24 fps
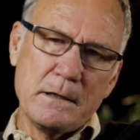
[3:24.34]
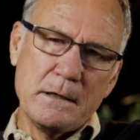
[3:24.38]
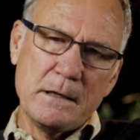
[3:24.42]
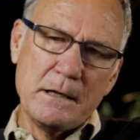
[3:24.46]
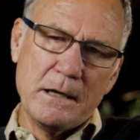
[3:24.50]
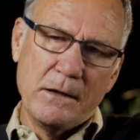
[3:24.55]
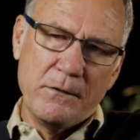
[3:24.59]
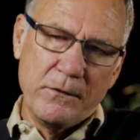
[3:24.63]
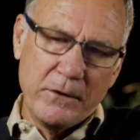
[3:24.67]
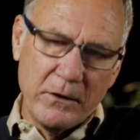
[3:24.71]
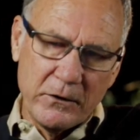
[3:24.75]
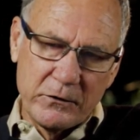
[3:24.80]

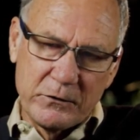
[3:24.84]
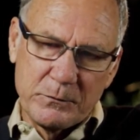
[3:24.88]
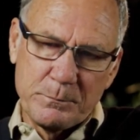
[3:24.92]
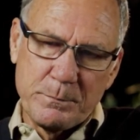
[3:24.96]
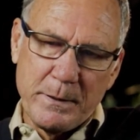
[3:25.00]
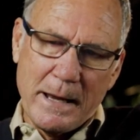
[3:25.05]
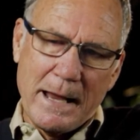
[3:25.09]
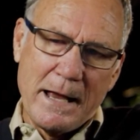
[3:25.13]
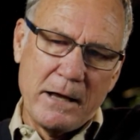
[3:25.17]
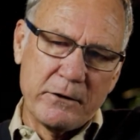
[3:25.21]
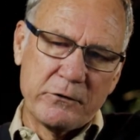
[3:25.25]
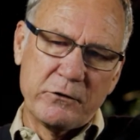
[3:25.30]
in this
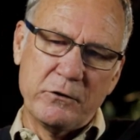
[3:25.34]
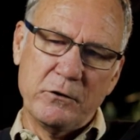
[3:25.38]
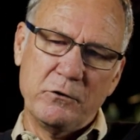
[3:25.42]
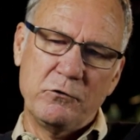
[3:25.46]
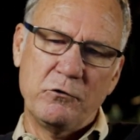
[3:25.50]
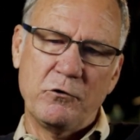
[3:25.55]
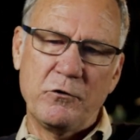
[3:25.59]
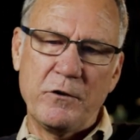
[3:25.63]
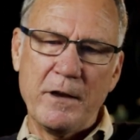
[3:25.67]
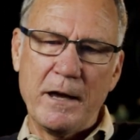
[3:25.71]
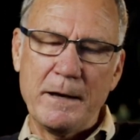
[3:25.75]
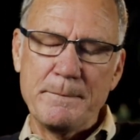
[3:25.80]

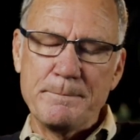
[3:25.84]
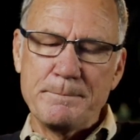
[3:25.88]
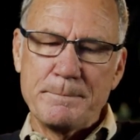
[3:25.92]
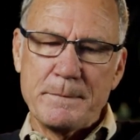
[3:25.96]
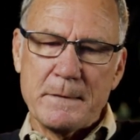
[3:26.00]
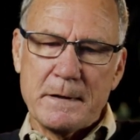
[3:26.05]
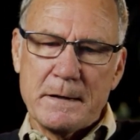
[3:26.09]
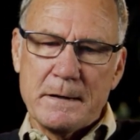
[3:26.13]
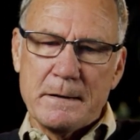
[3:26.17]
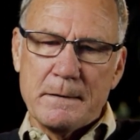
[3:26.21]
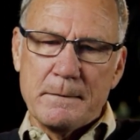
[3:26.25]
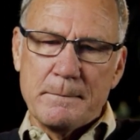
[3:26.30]
passage that
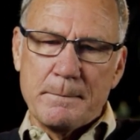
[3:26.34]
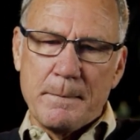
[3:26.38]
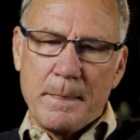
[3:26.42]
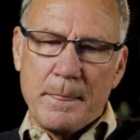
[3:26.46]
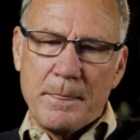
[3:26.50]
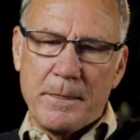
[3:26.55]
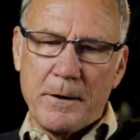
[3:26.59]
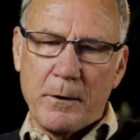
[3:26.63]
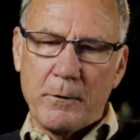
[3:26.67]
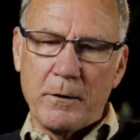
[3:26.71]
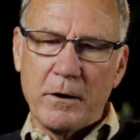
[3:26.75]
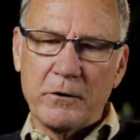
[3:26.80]

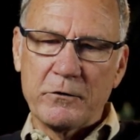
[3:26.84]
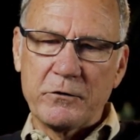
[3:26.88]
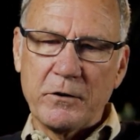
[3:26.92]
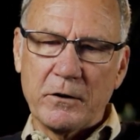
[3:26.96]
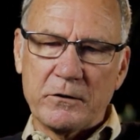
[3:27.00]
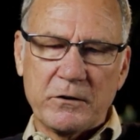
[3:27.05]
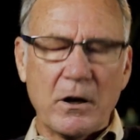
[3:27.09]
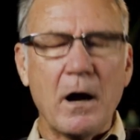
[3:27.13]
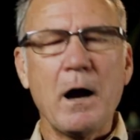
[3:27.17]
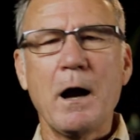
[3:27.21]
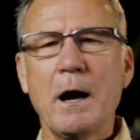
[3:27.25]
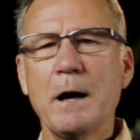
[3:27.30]
there is a
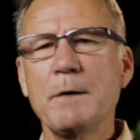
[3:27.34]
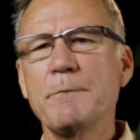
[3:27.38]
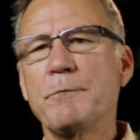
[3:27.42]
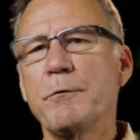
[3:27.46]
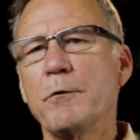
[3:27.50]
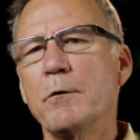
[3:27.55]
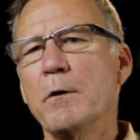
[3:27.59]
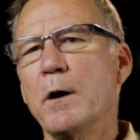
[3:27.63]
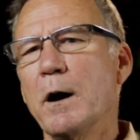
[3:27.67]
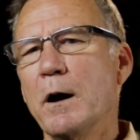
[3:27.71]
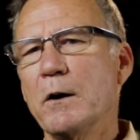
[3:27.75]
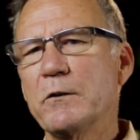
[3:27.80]
time
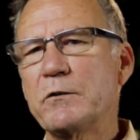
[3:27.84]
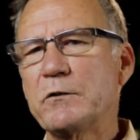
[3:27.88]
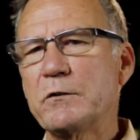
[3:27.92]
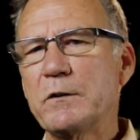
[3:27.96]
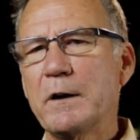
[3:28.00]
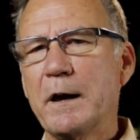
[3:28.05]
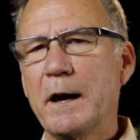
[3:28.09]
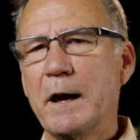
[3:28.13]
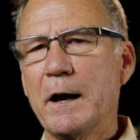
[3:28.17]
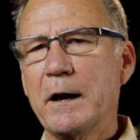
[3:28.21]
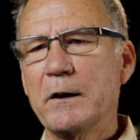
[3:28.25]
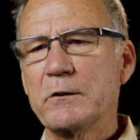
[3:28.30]
for us
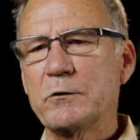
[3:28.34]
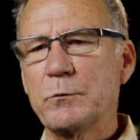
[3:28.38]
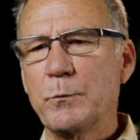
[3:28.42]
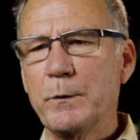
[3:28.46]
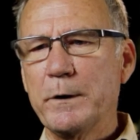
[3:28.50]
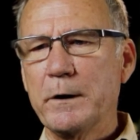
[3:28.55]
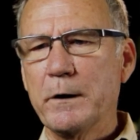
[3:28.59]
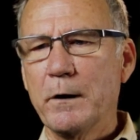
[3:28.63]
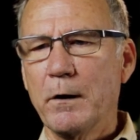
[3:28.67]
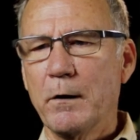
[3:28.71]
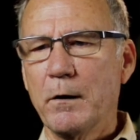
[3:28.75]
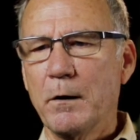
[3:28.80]
as
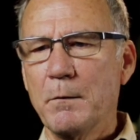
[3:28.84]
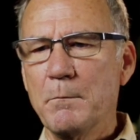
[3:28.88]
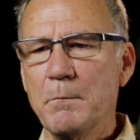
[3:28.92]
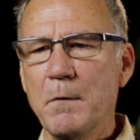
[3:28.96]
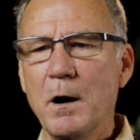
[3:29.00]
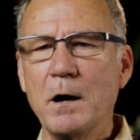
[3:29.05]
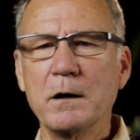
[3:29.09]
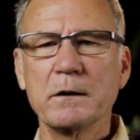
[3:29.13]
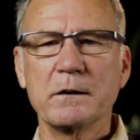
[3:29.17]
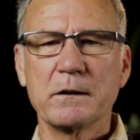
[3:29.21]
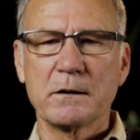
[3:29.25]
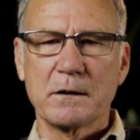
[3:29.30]
we are
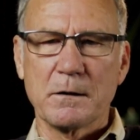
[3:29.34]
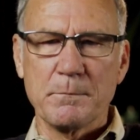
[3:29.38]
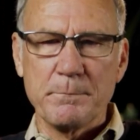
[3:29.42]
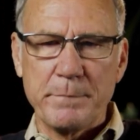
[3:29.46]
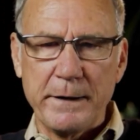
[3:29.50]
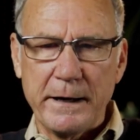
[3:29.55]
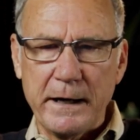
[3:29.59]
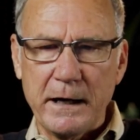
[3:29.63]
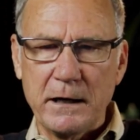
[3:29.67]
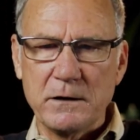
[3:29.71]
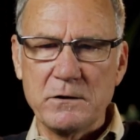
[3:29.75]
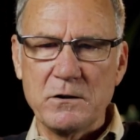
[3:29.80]
among the
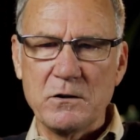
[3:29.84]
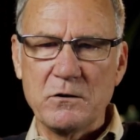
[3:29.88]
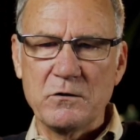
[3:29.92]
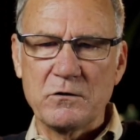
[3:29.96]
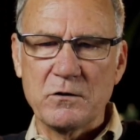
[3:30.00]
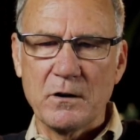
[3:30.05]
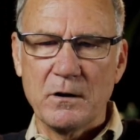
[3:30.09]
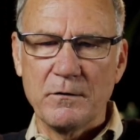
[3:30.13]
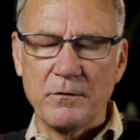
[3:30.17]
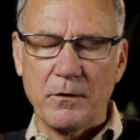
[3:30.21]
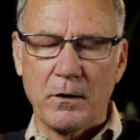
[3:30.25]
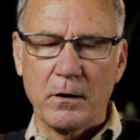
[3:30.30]
companions
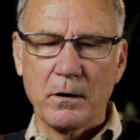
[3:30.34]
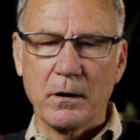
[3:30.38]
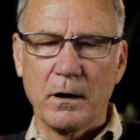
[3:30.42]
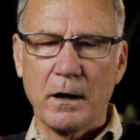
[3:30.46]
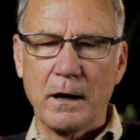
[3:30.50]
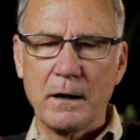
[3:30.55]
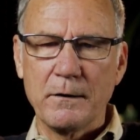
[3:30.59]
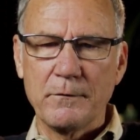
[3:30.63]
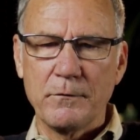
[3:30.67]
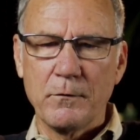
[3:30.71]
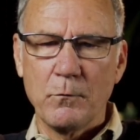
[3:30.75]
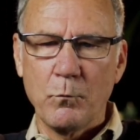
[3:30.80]
of our
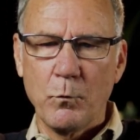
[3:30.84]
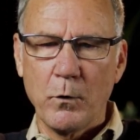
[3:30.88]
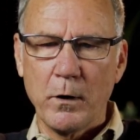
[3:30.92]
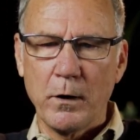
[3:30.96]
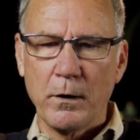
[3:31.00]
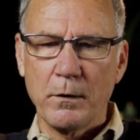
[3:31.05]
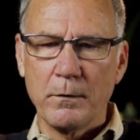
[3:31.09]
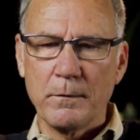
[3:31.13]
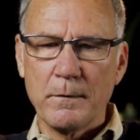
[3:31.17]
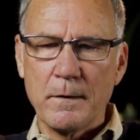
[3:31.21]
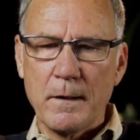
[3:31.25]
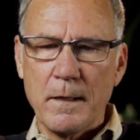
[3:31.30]
life
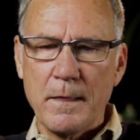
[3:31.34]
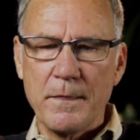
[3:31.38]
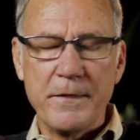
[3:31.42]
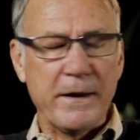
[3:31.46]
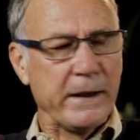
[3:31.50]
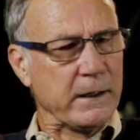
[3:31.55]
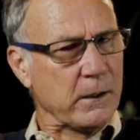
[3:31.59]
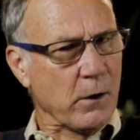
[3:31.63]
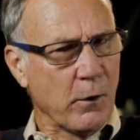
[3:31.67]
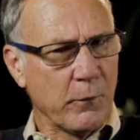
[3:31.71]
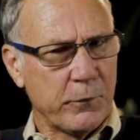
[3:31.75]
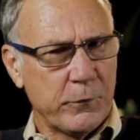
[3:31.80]
where
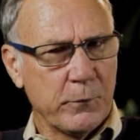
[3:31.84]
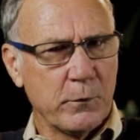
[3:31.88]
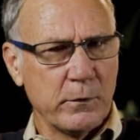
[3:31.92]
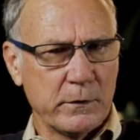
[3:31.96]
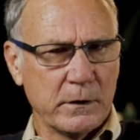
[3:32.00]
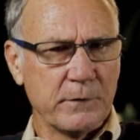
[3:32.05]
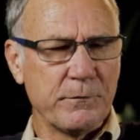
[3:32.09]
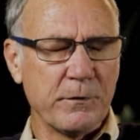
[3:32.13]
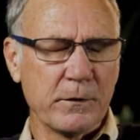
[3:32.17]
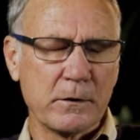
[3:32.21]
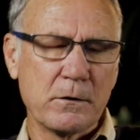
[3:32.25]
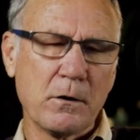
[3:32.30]
they go through a
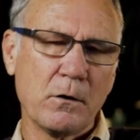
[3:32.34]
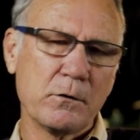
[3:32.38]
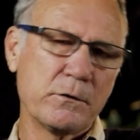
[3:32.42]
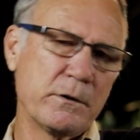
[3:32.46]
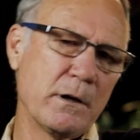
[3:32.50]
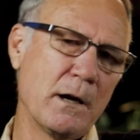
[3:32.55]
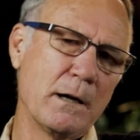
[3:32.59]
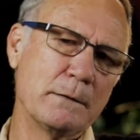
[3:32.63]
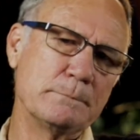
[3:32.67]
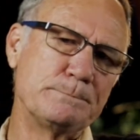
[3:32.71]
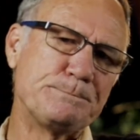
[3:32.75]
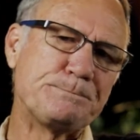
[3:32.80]
difficult
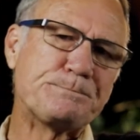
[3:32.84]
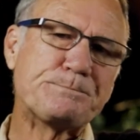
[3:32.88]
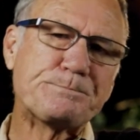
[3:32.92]
time.